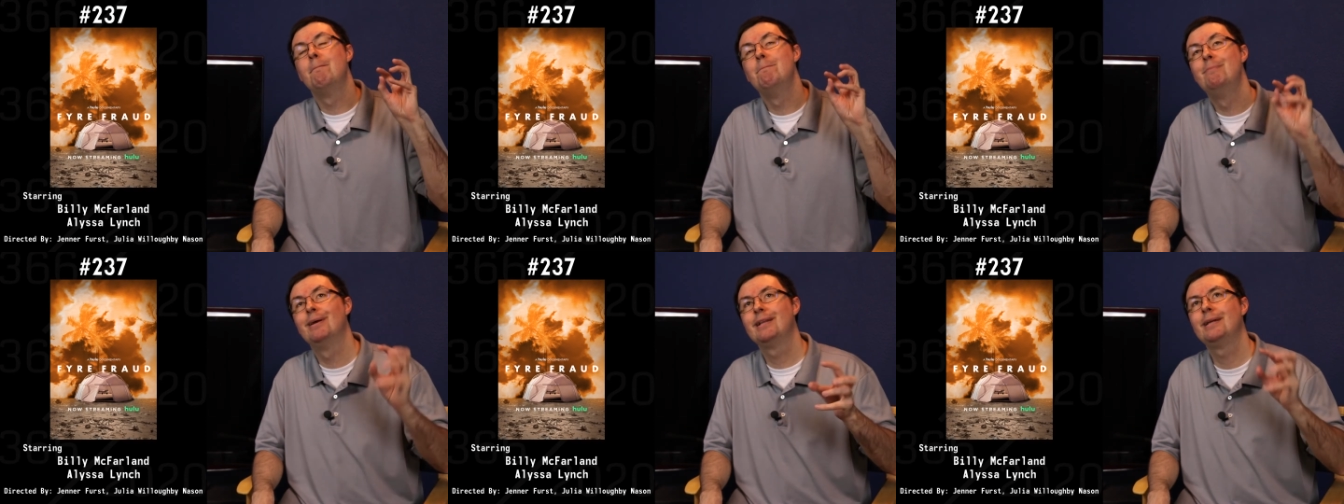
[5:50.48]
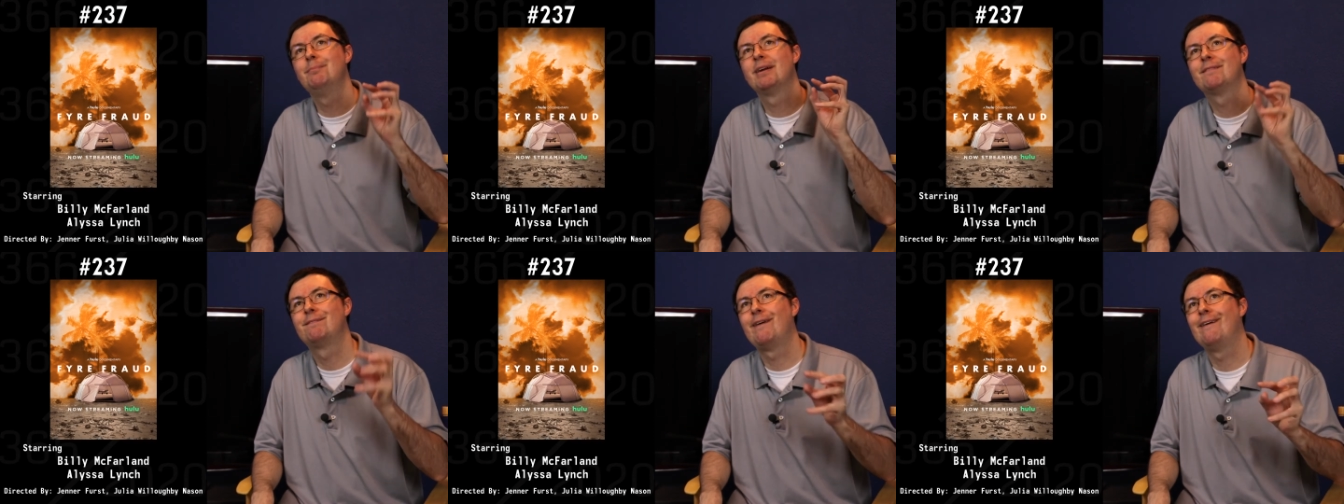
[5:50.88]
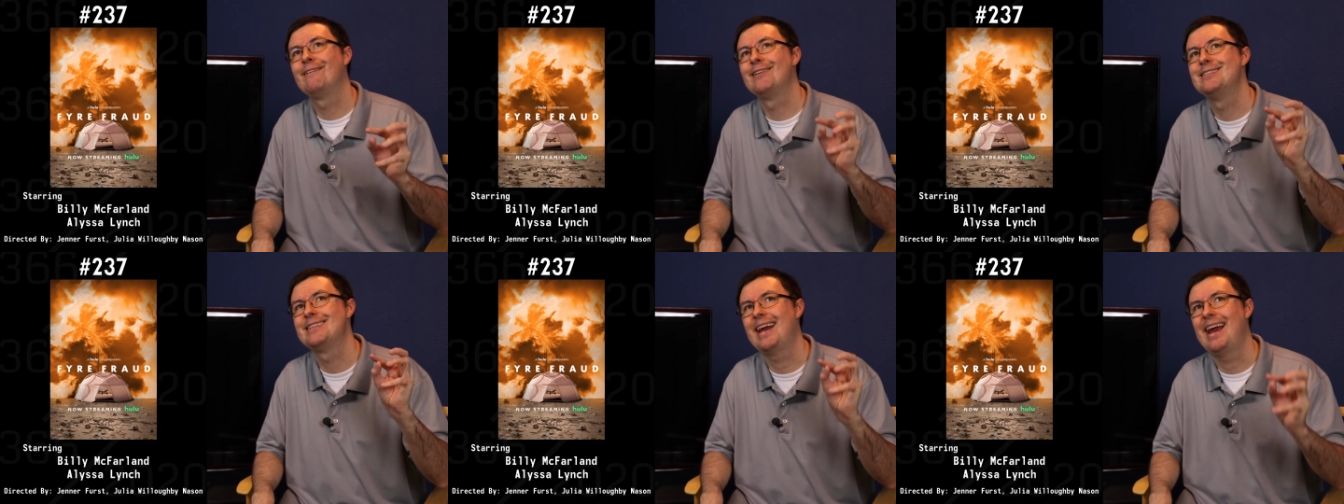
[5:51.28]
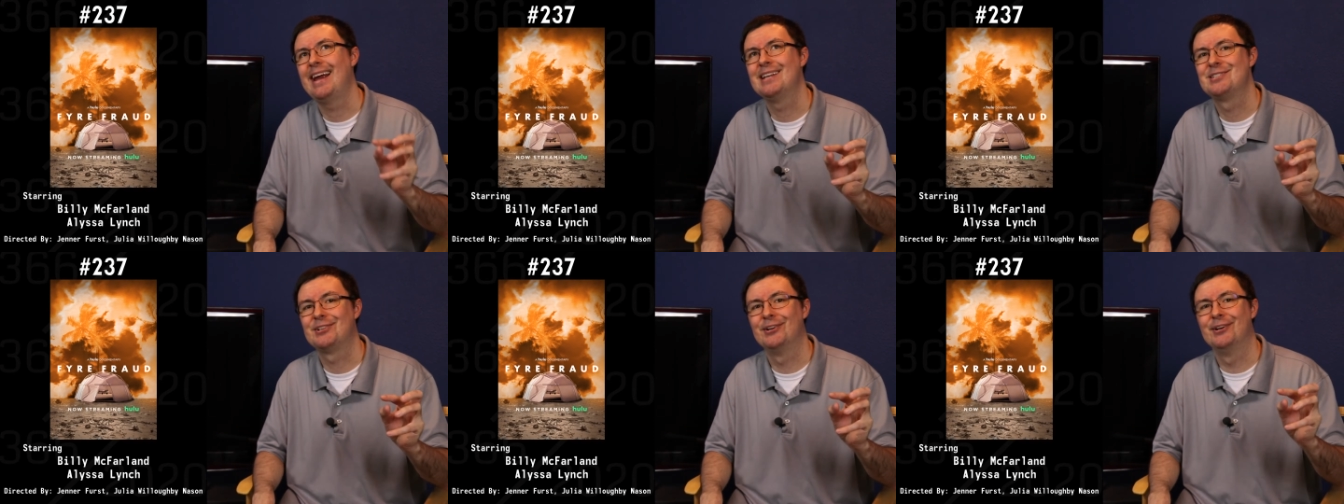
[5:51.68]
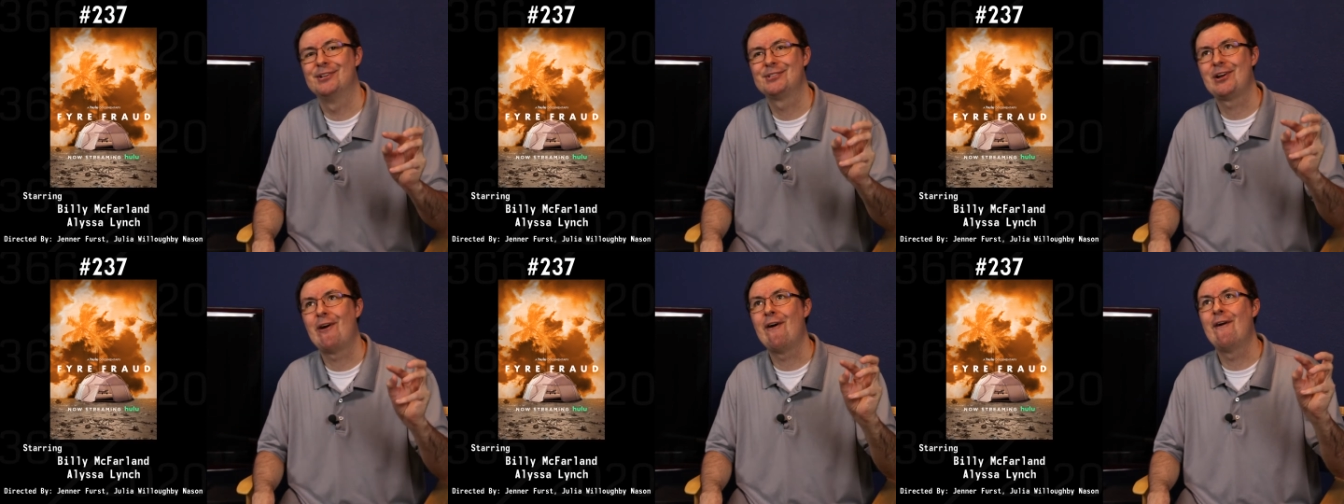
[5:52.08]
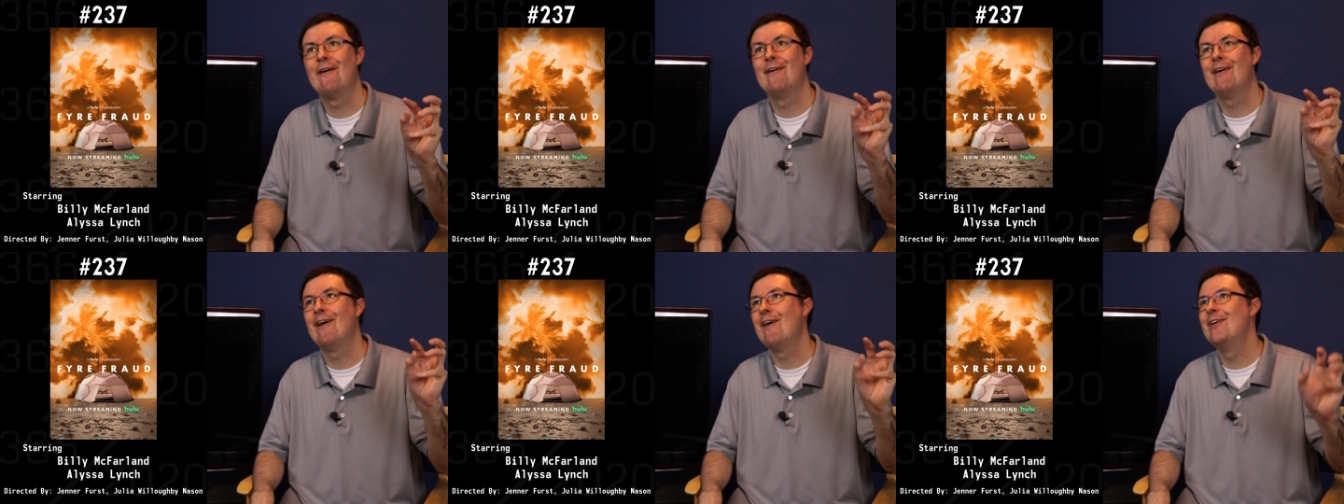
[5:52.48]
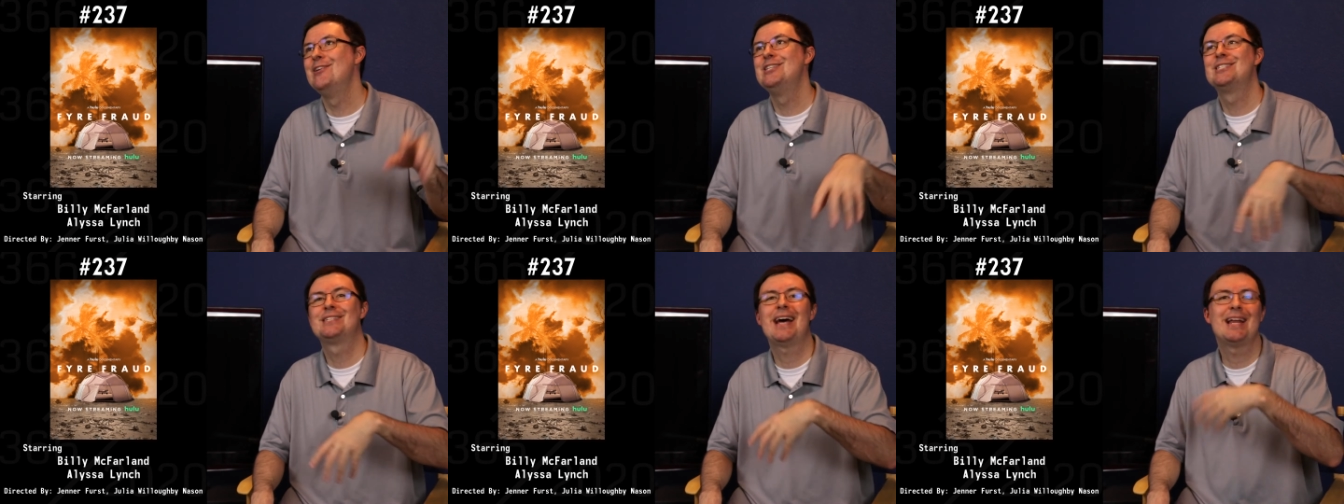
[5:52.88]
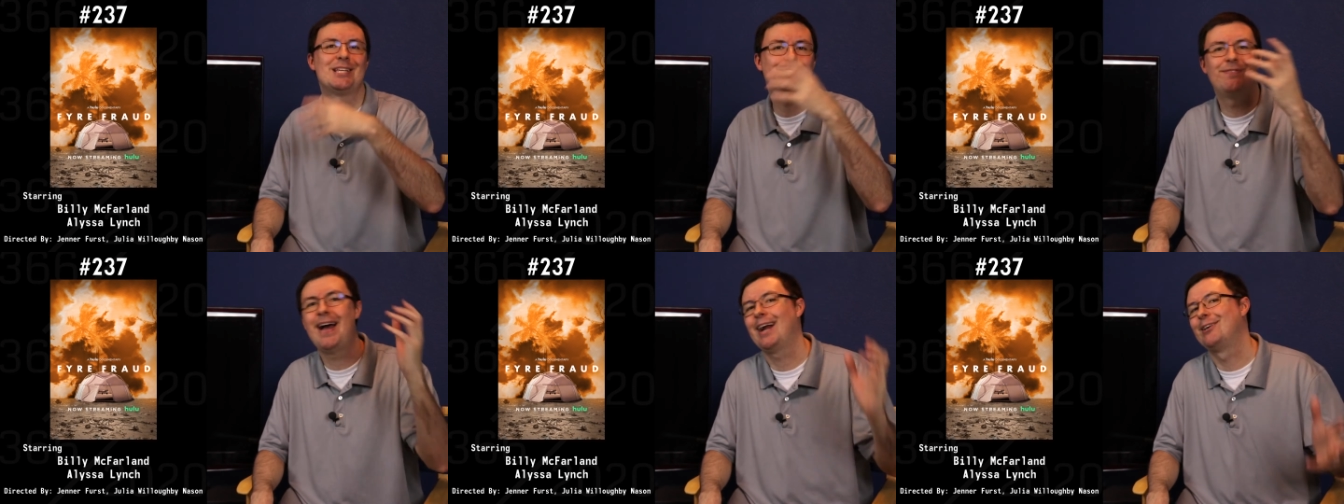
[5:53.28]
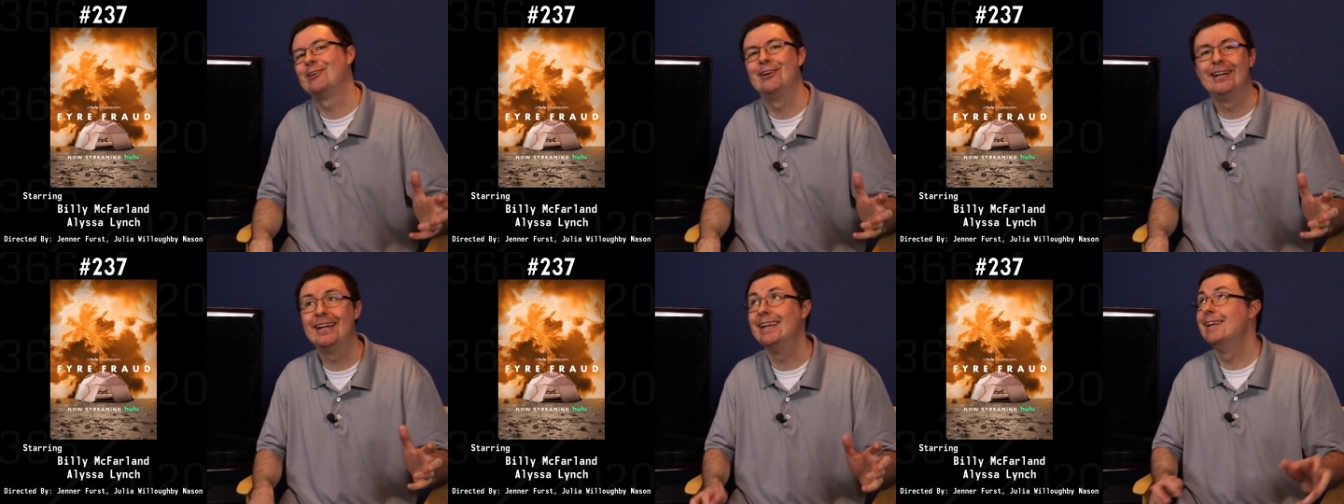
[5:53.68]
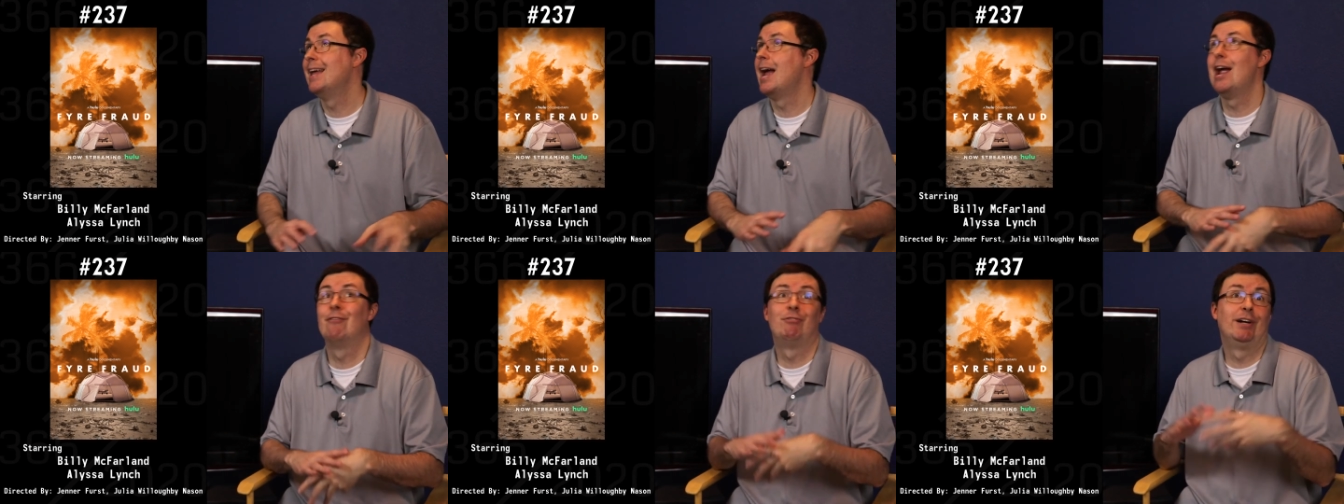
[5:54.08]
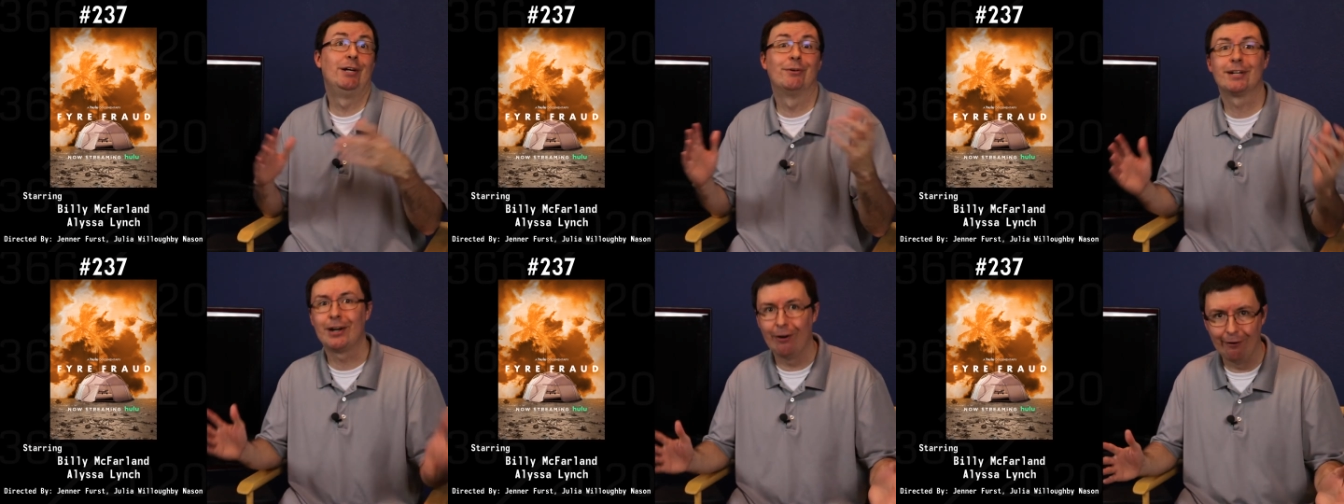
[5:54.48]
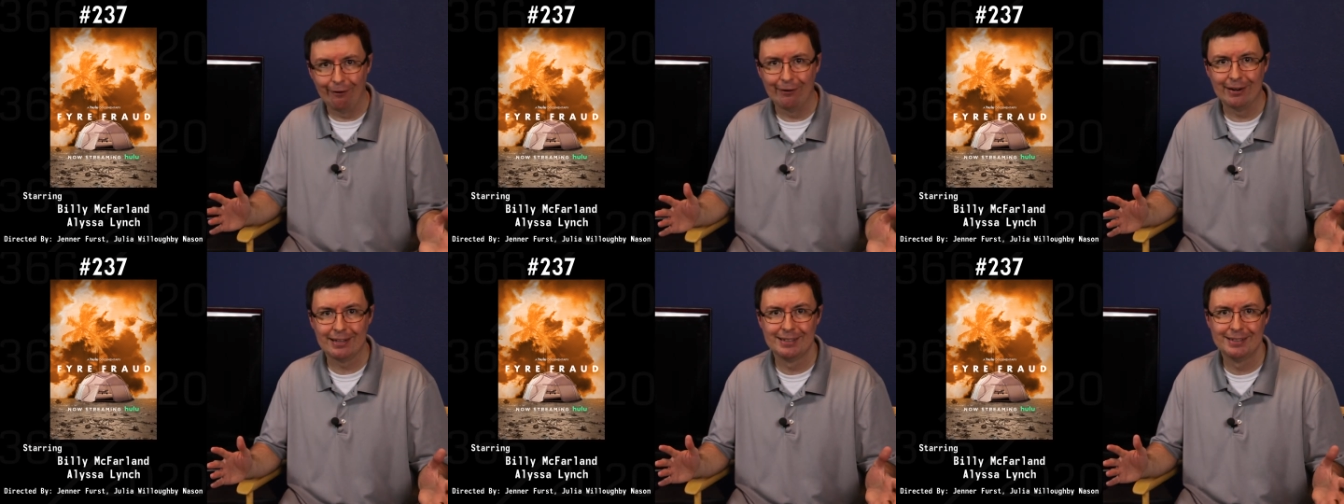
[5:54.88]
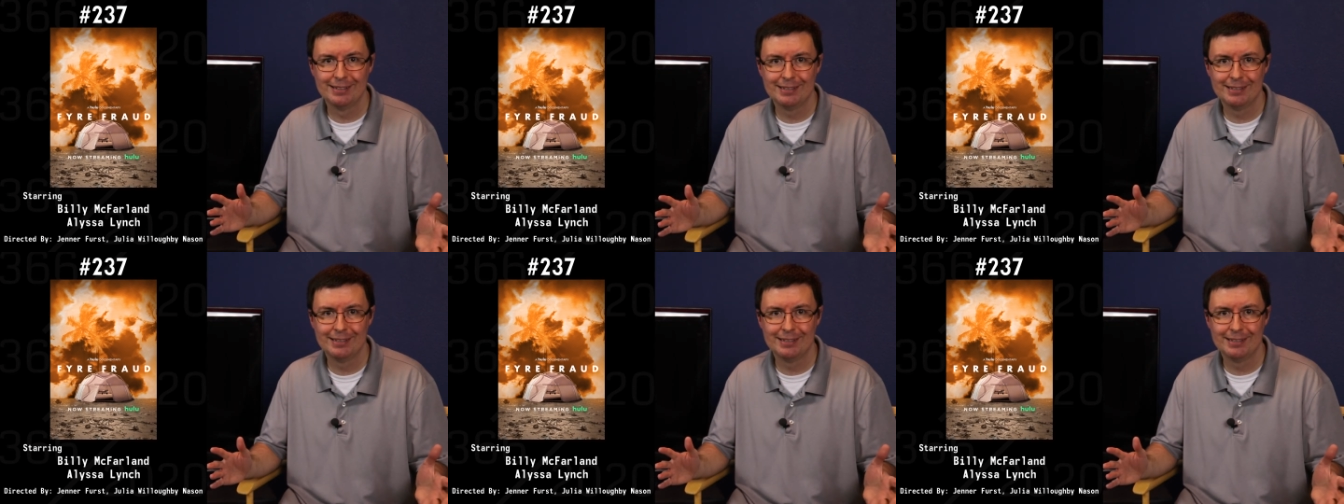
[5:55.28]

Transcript: Billy McFarland's answers are unsatisfactory in every regard,